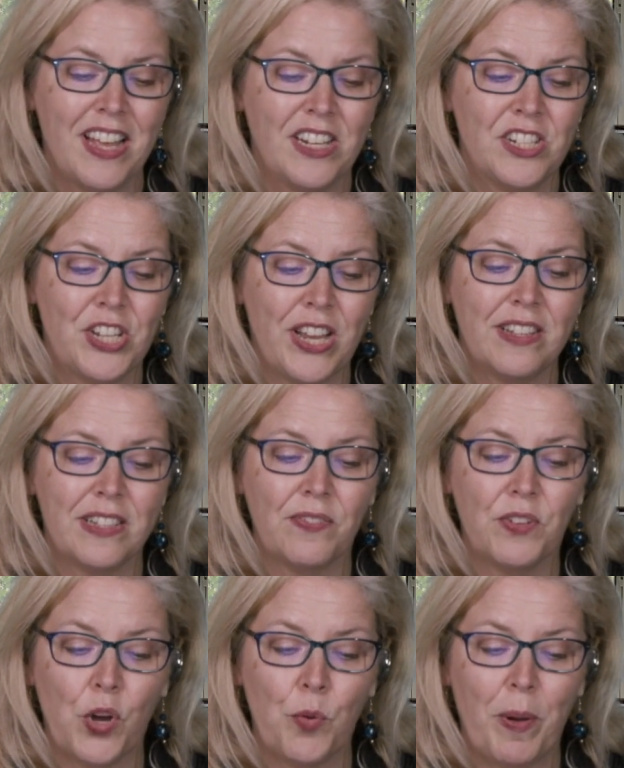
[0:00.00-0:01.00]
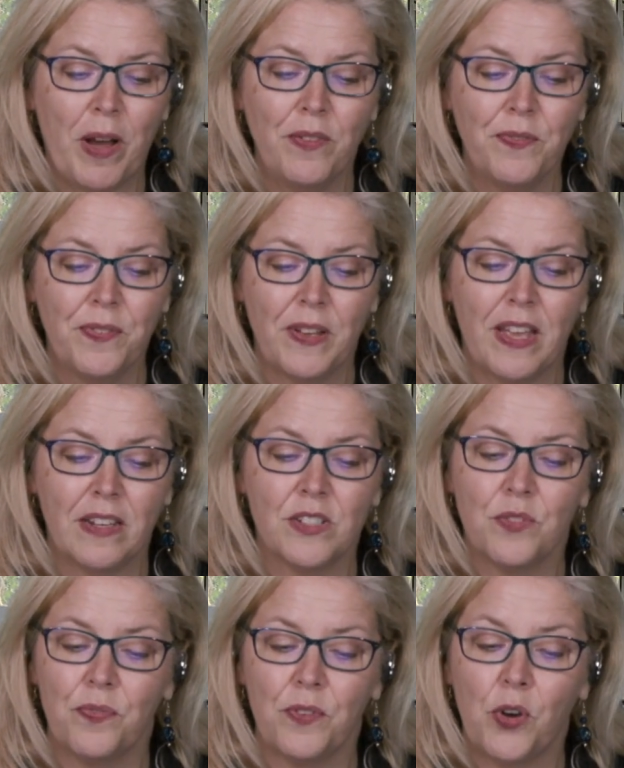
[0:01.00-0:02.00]
Jake left GoPuff eh,
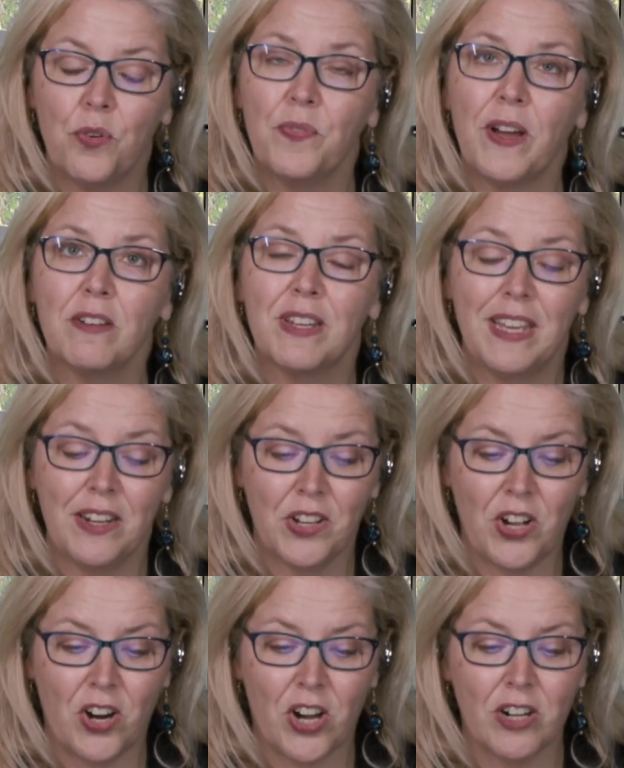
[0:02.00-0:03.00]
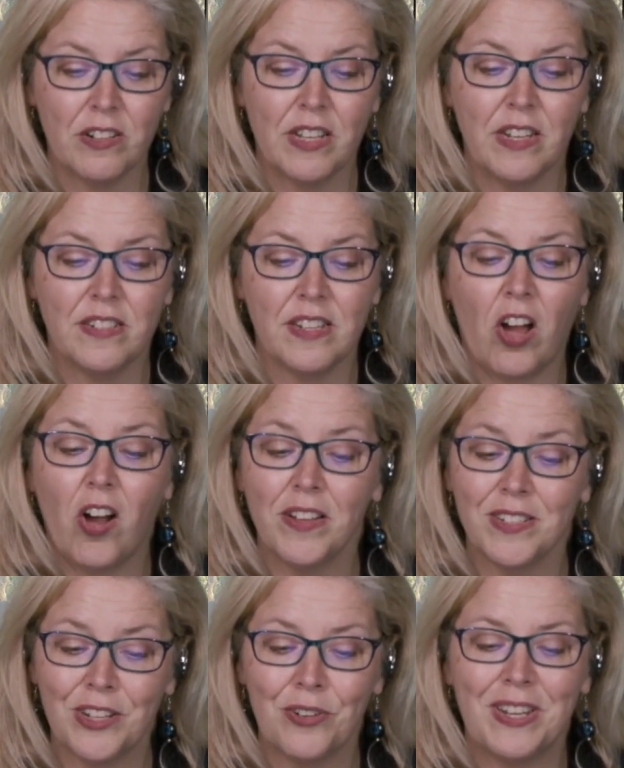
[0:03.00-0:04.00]
to co found Get a Car, and it's
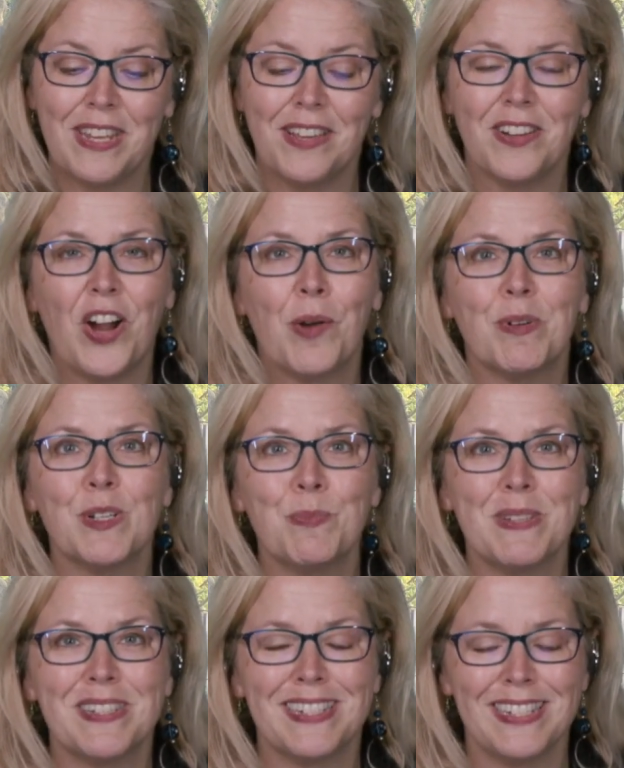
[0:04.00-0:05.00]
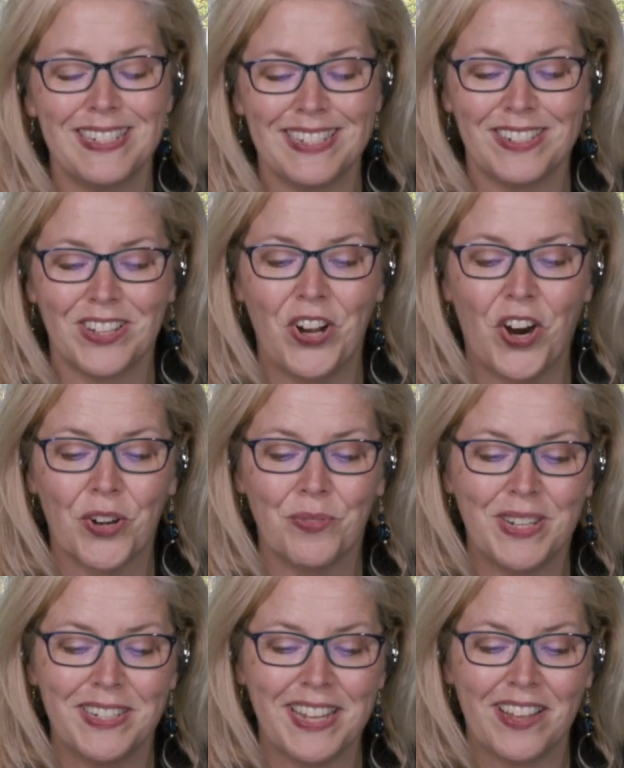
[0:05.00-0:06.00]
also an e commerce business. It's a car
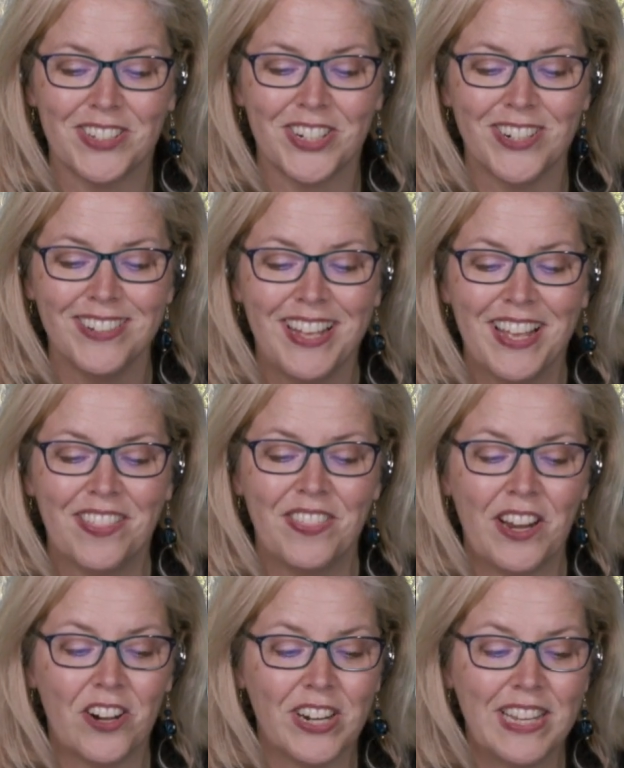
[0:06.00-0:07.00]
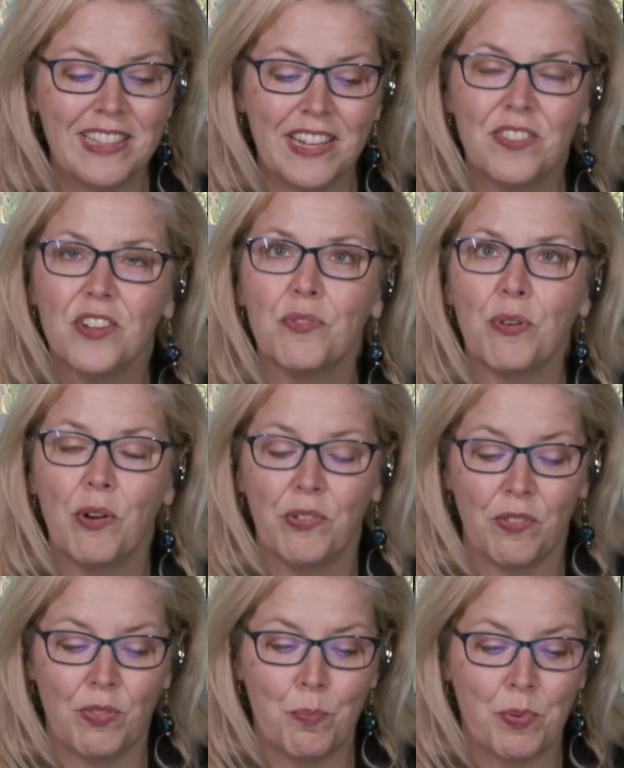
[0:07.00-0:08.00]
retailer. There, he led the
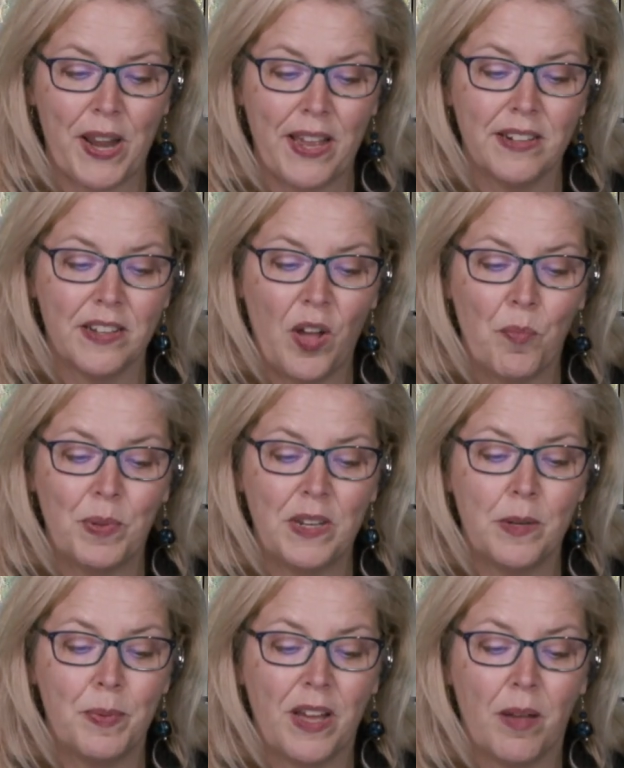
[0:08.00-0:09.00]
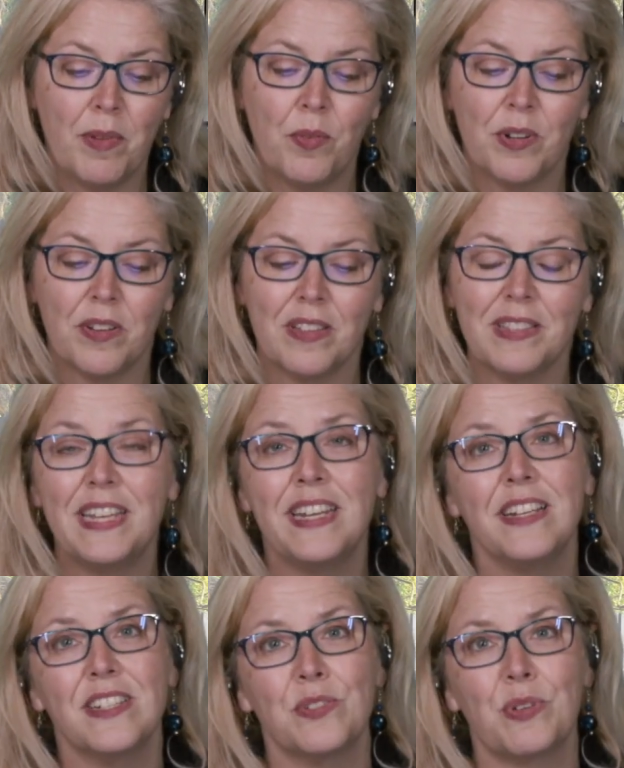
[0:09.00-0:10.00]
growth of the brand and company to becoming one of the
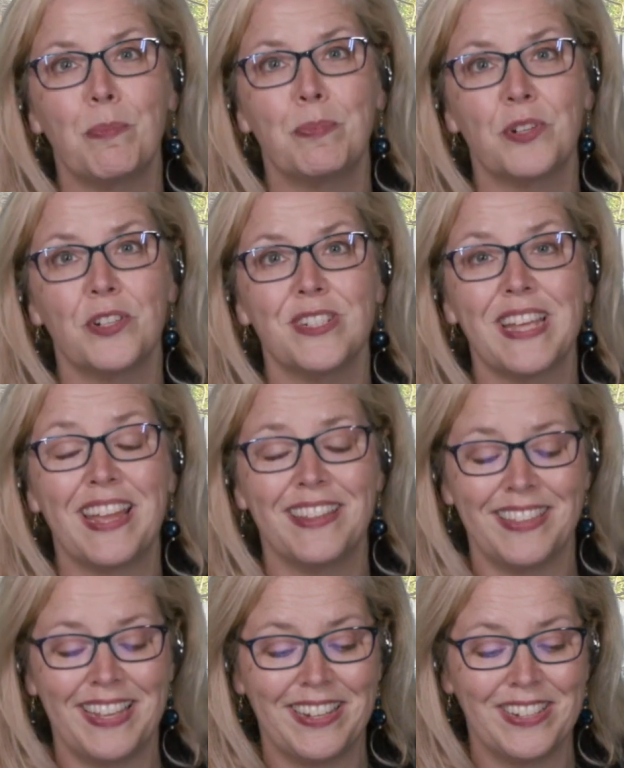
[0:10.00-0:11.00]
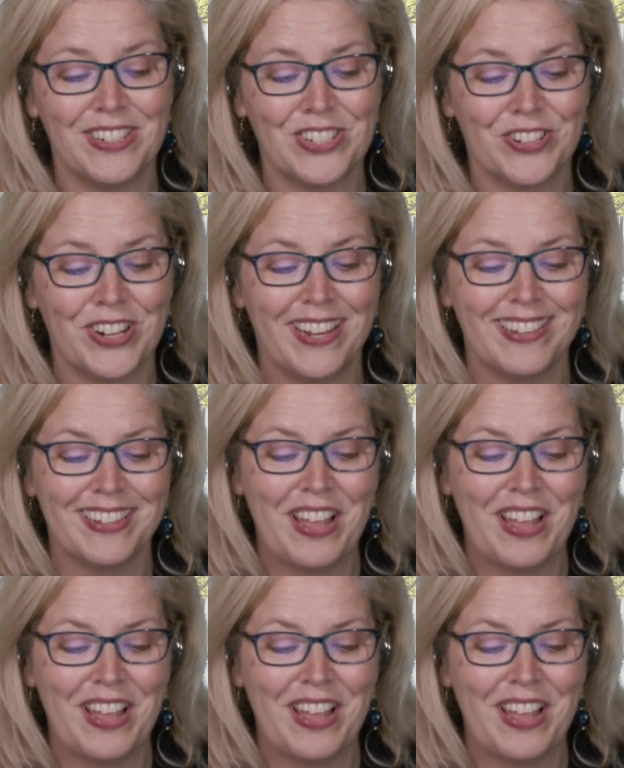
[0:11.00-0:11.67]
leading disruptors in the industry